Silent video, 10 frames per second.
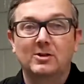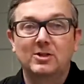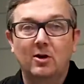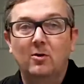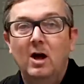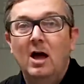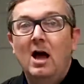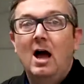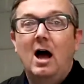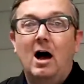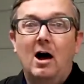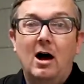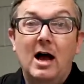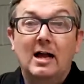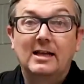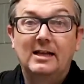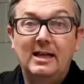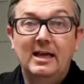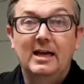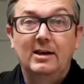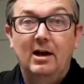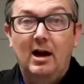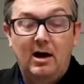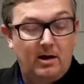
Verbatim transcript: So again,